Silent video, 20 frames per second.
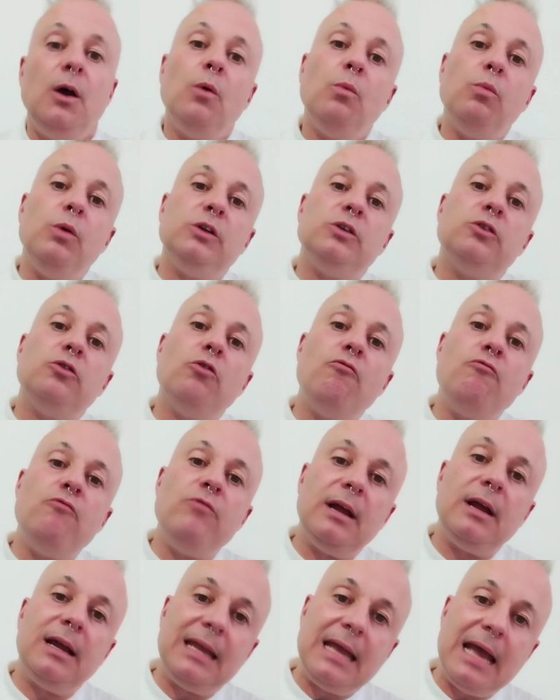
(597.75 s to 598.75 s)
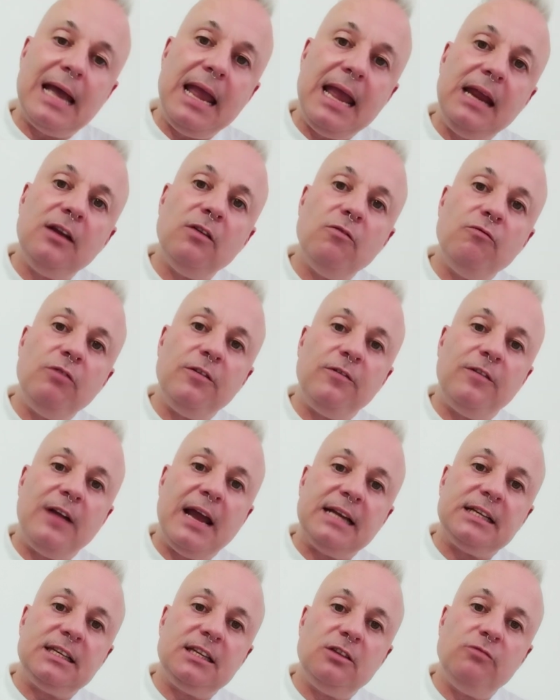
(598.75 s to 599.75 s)
which again
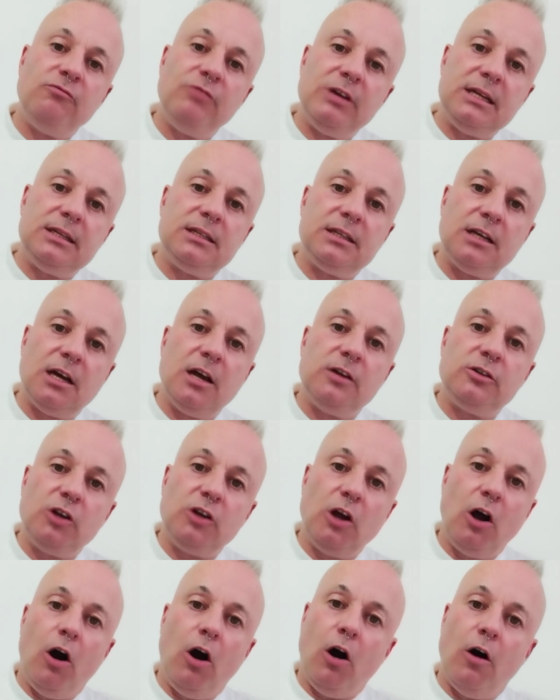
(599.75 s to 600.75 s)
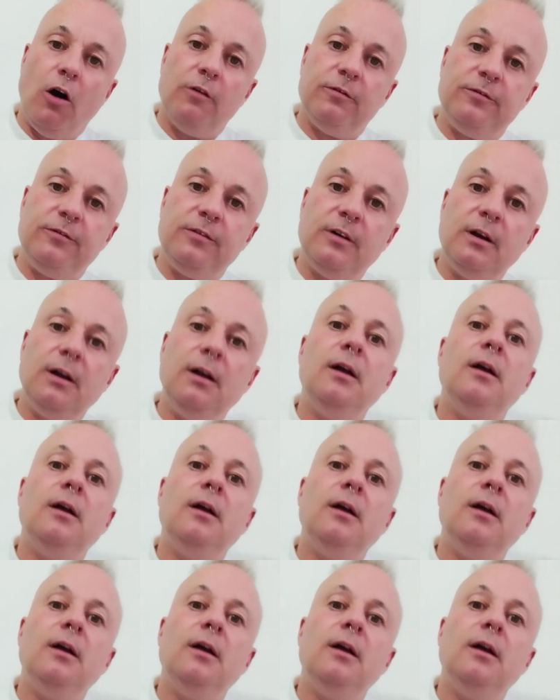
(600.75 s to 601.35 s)
reflects the research of